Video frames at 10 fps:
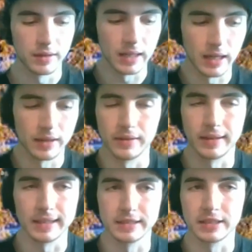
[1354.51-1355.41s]
that
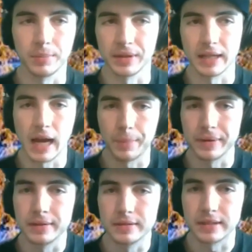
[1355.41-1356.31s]
like something
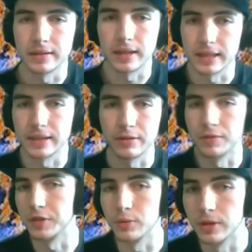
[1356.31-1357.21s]
happens and like they
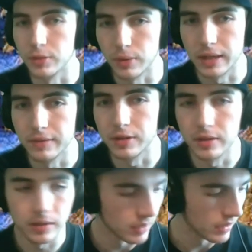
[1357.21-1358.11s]
review it or whatever,